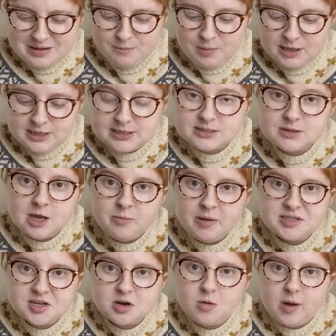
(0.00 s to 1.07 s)
but it
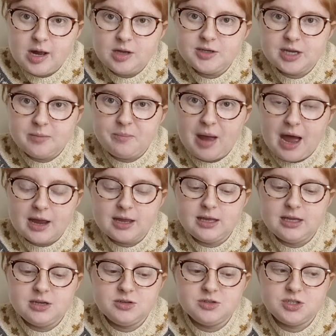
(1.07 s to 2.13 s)
might take a while to get back
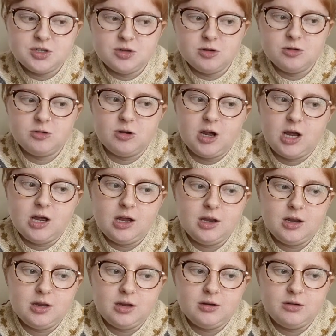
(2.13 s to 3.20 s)
into
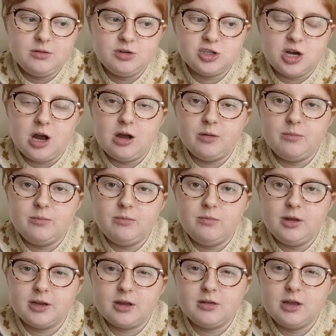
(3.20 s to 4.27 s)
a job,
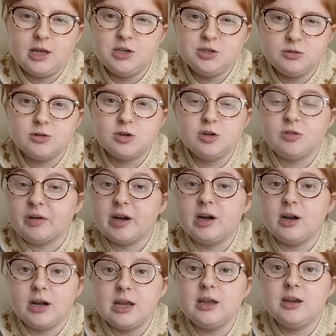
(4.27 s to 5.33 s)
like into a
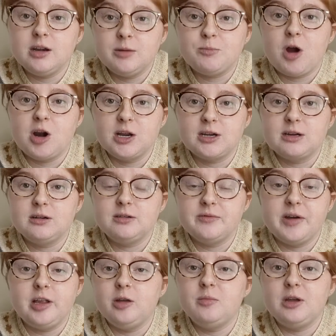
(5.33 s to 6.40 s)
career in product
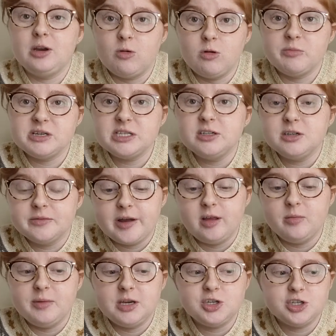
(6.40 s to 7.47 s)
development or material
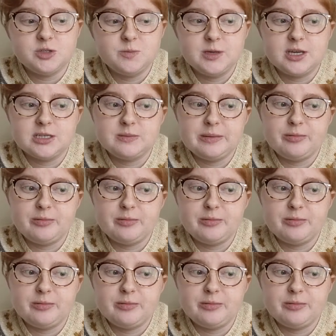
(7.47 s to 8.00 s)
development, just because